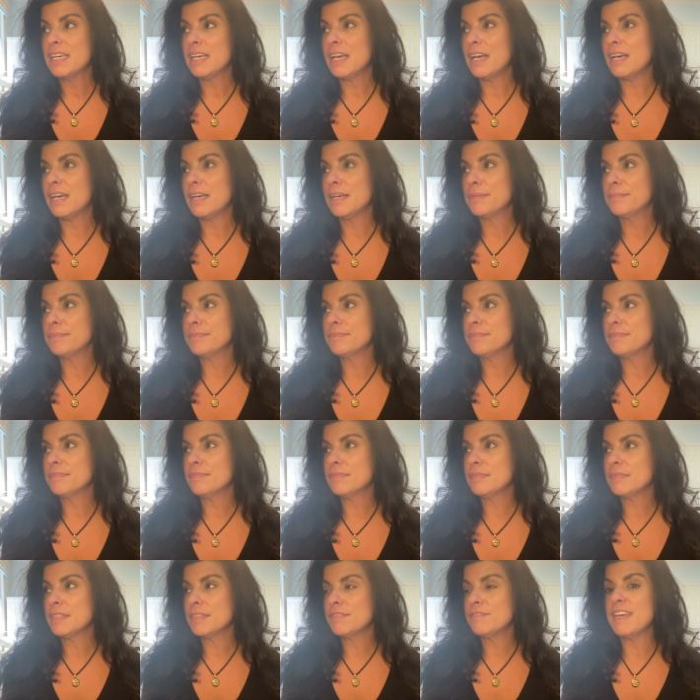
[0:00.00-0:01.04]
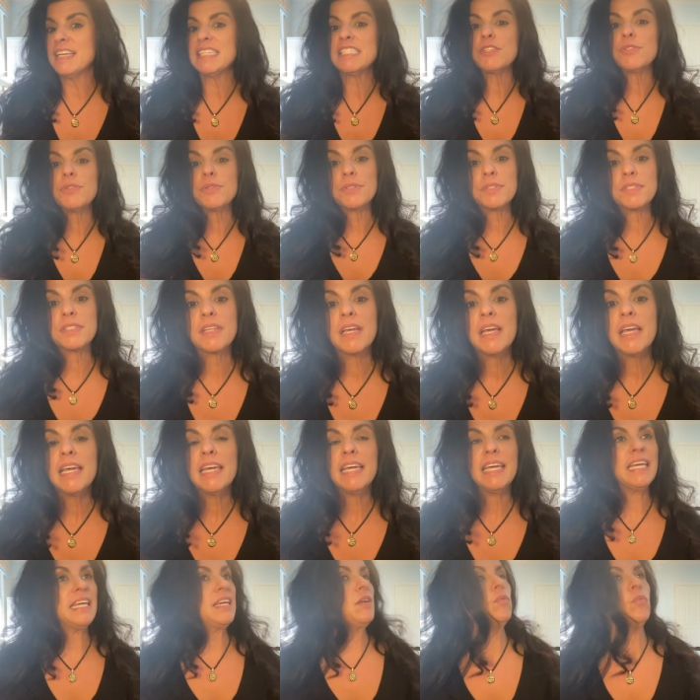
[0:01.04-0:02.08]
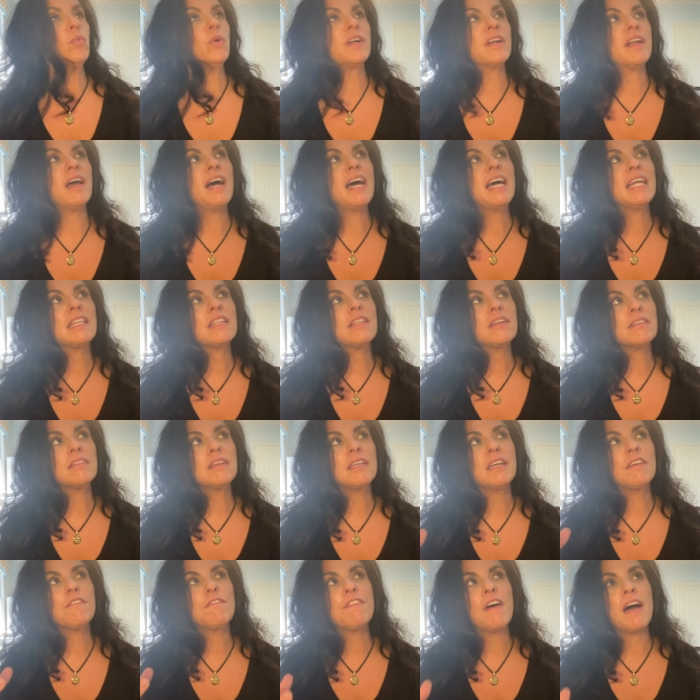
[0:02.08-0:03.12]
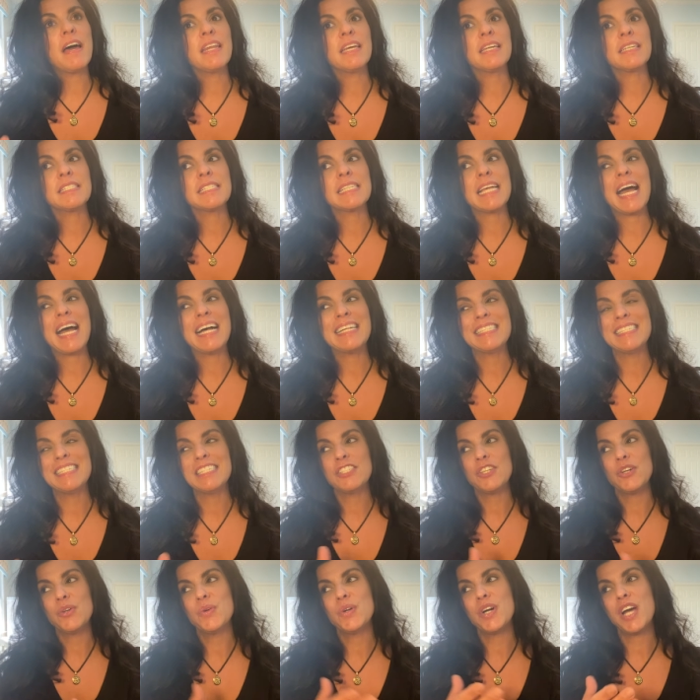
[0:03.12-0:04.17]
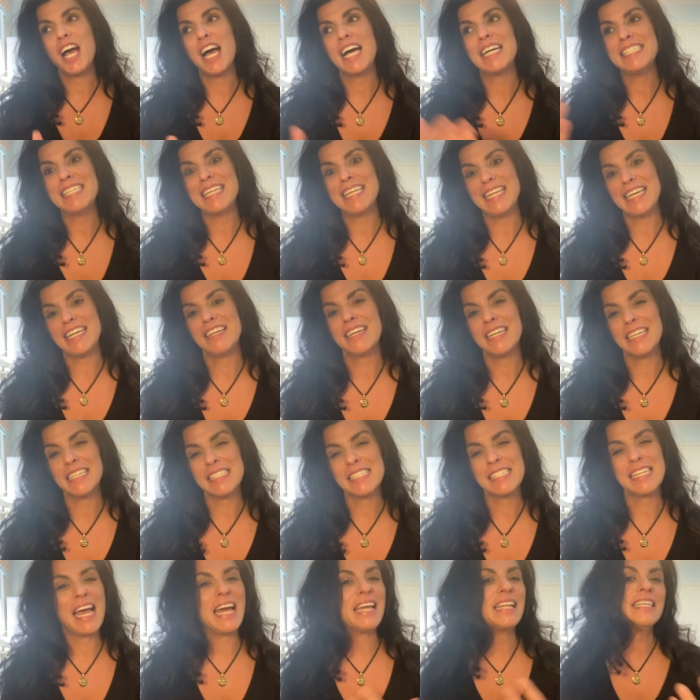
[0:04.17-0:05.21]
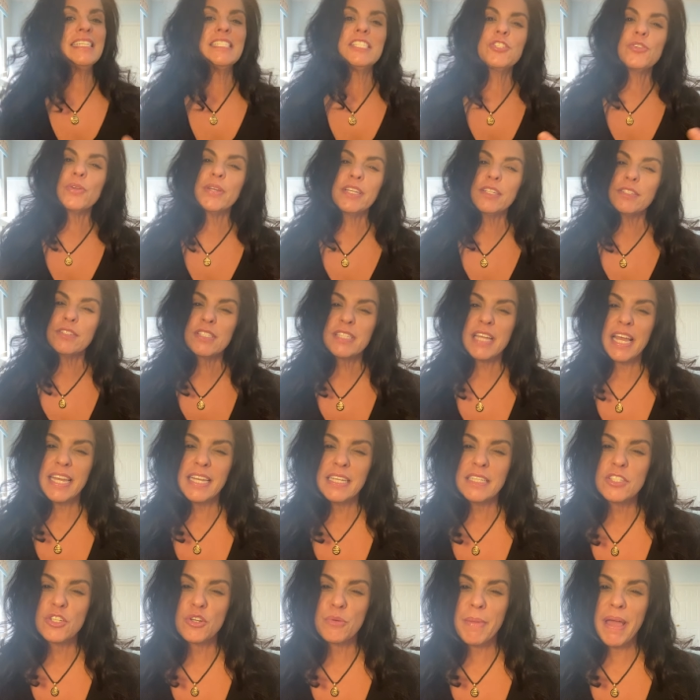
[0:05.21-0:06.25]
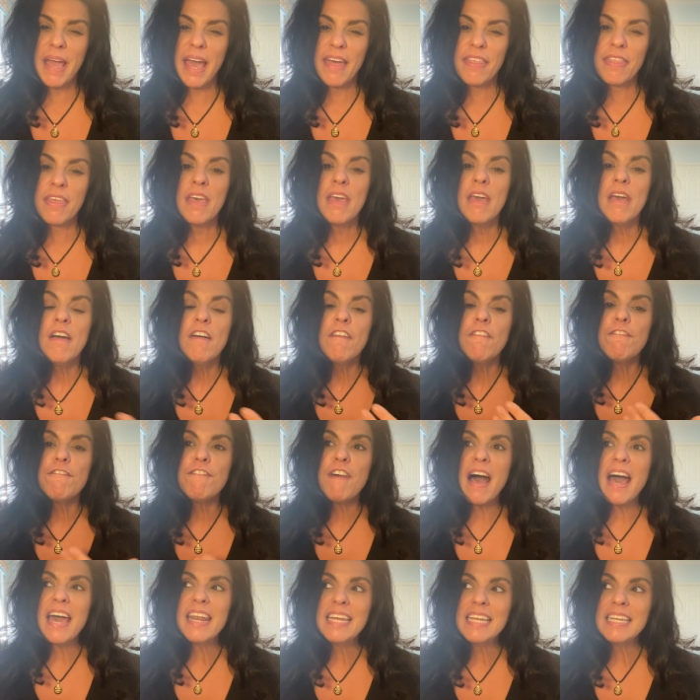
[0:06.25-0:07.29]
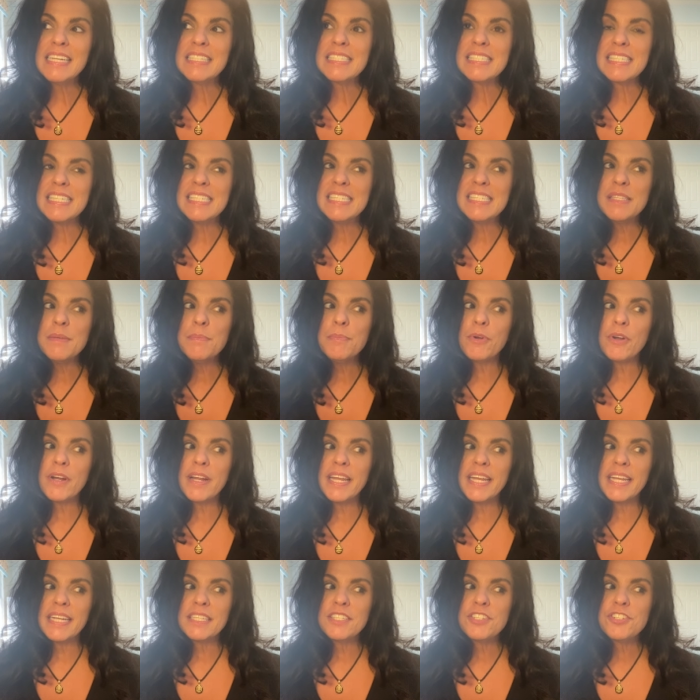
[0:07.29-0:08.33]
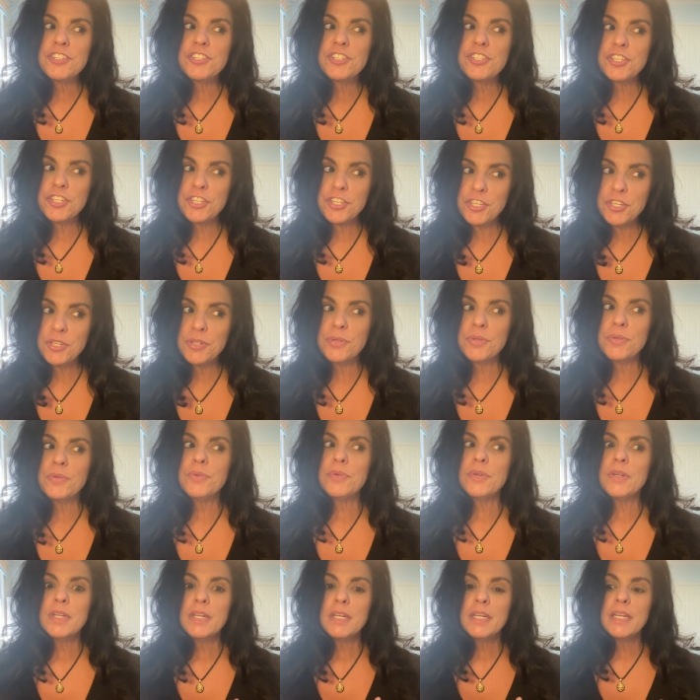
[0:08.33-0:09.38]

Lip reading: vessels. We're not learning phonics as its own content area. It's not history or science or math. Phonics is the bridge to